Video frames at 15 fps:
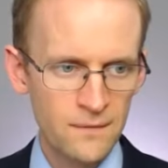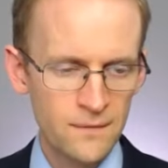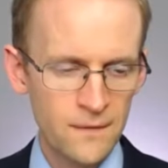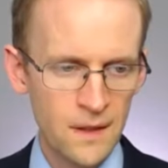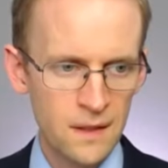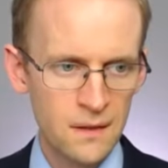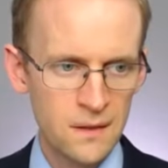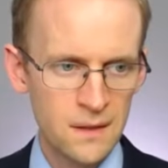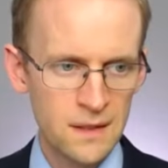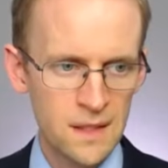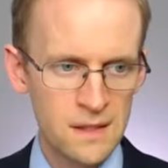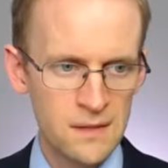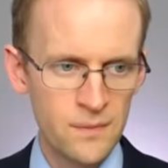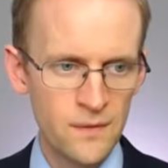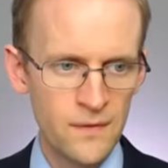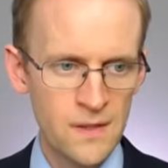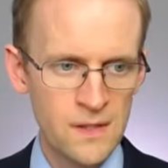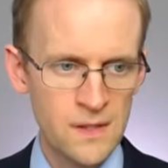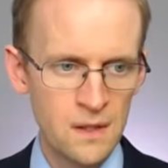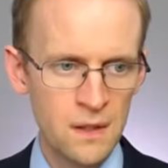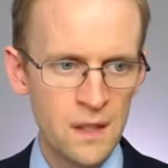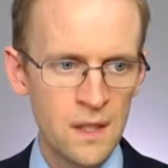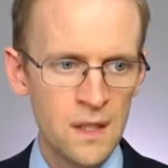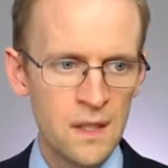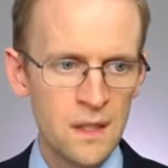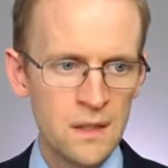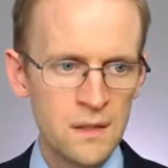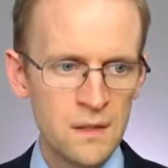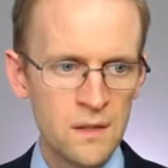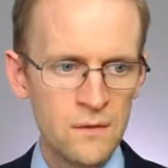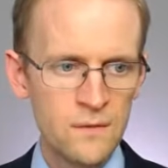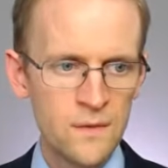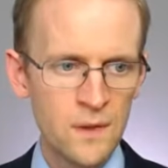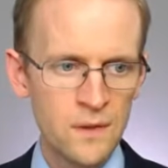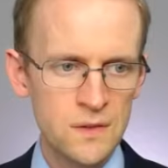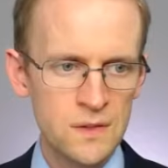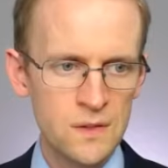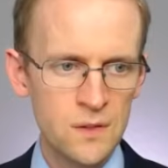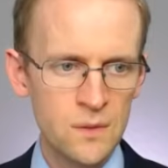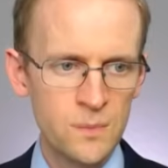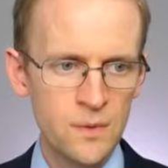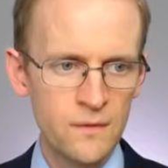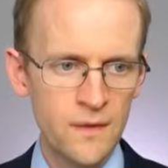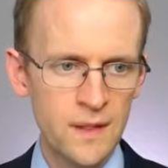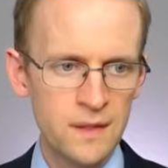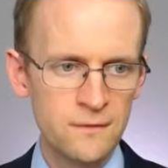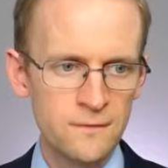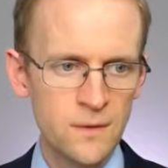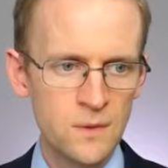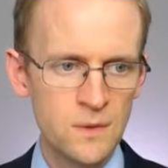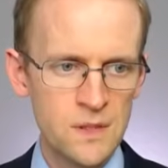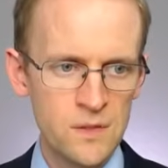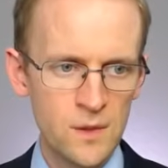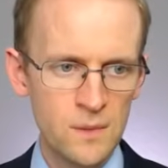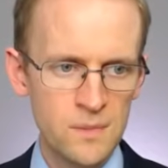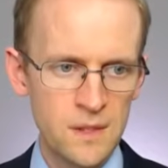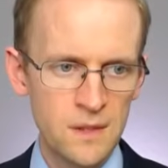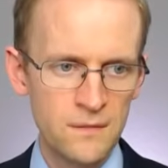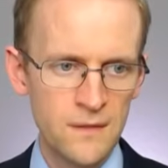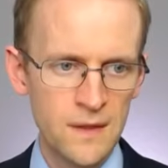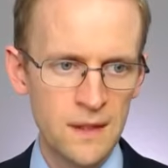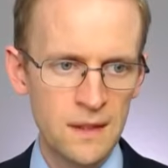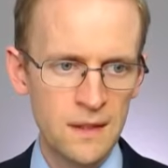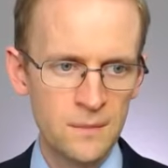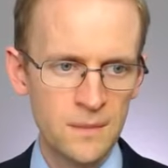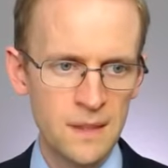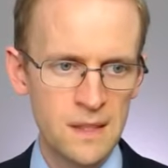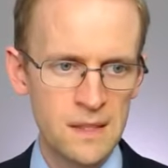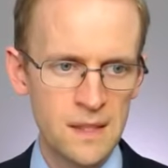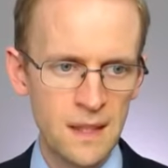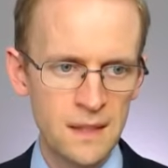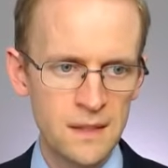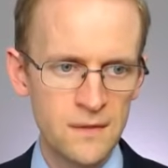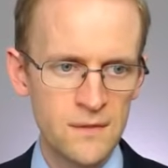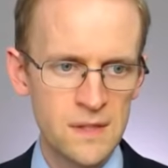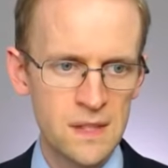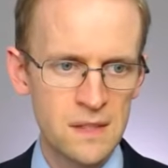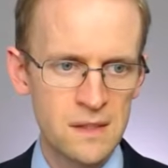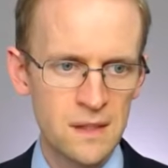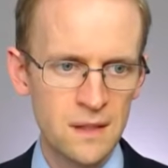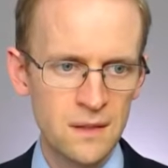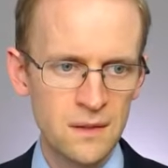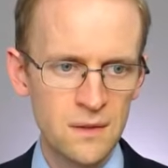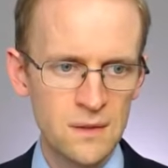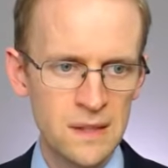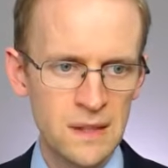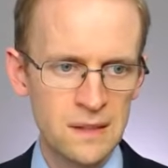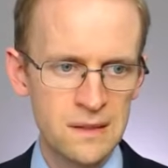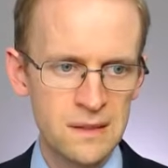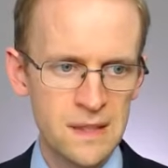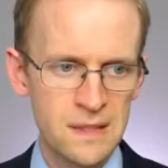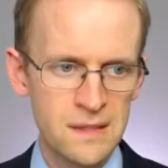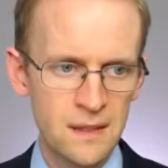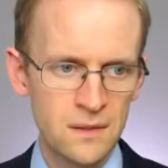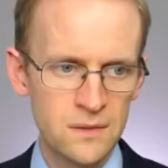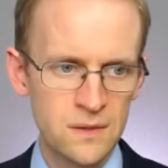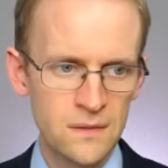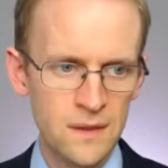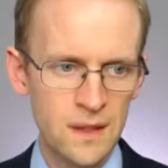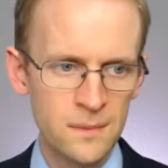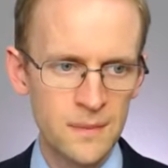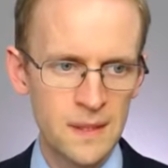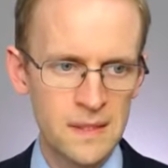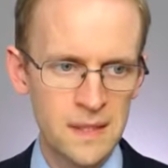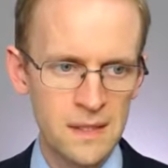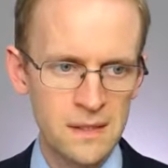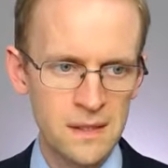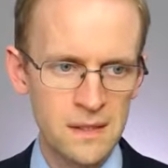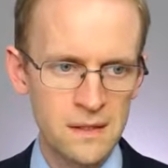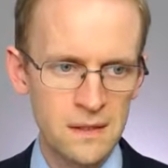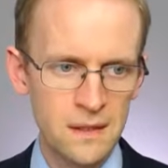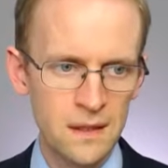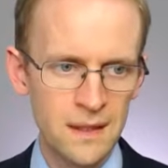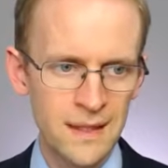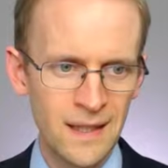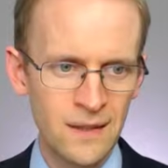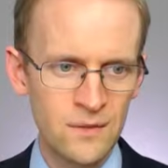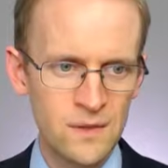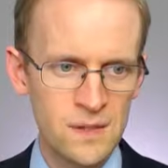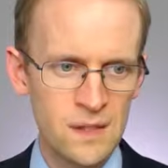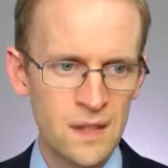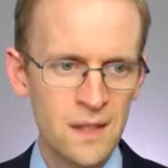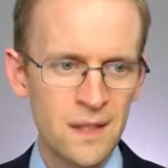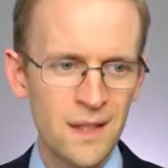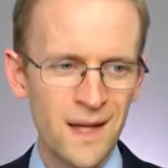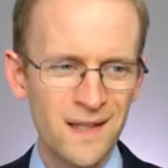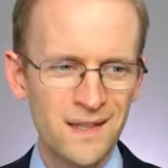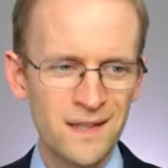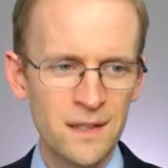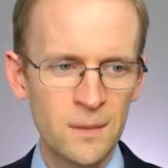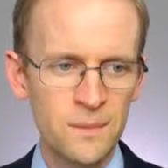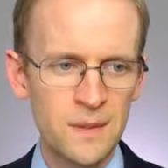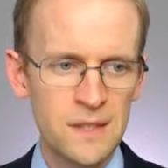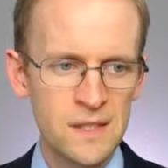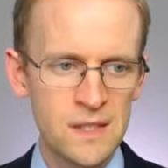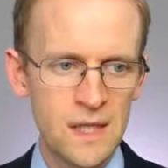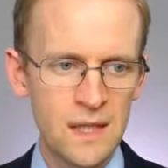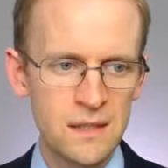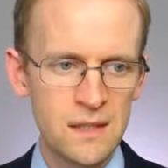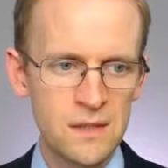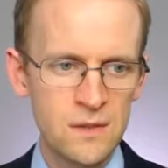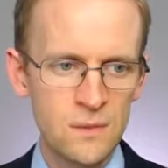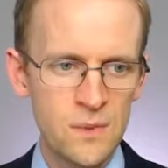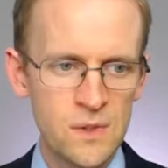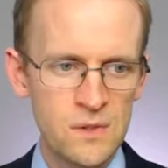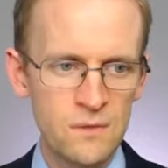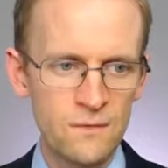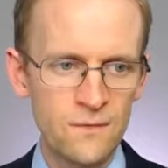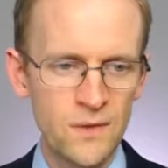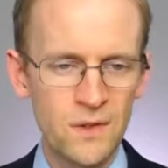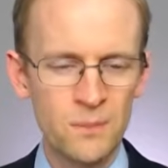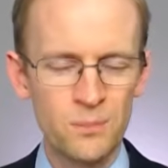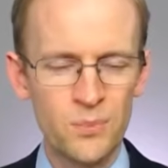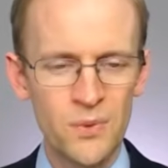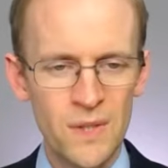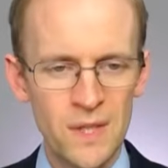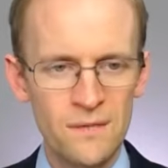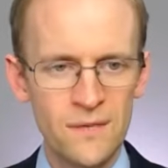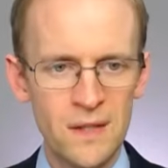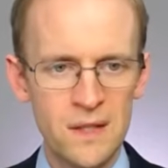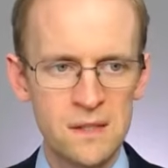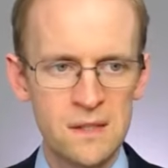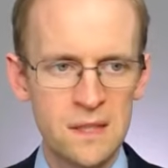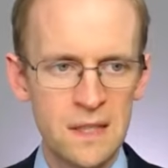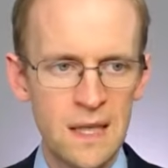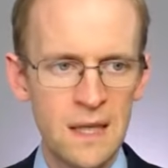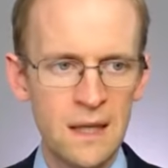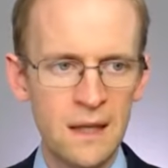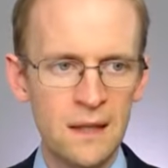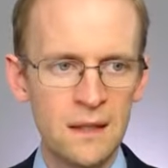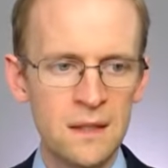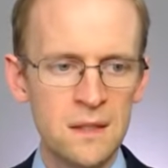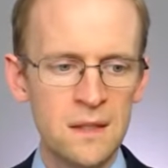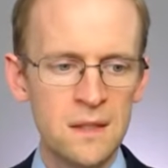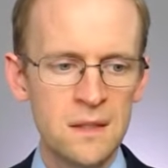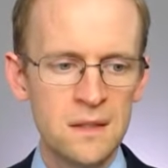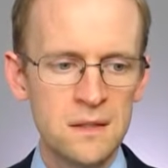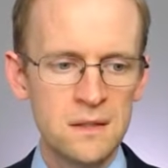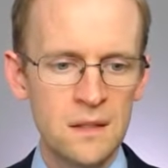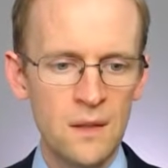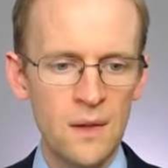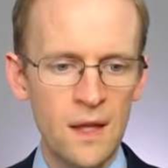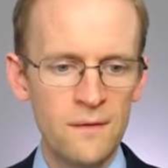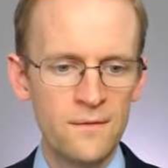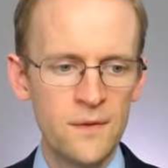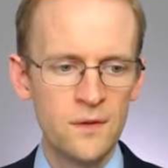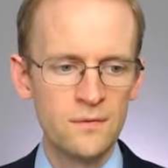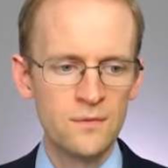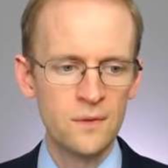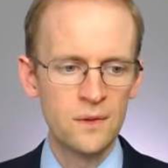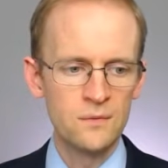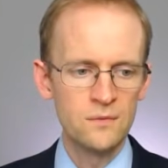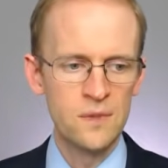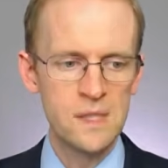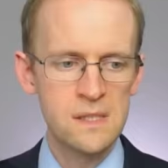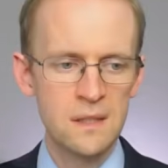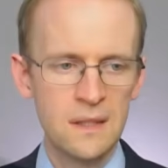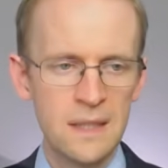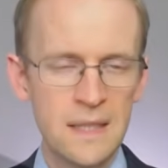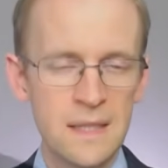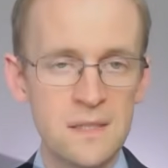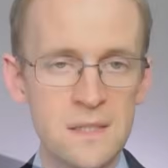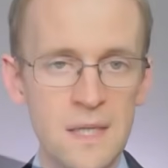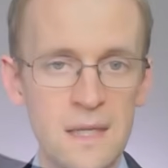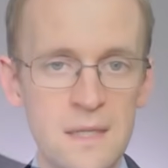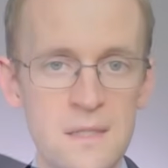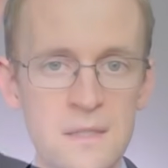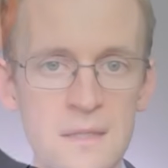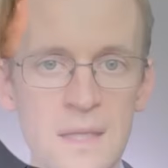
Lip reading: a look at this provision, you've got to provide a full description of the company's activities, including details of the company's assets and accounts and the company's share distribution for the previous year. So if you've recently changed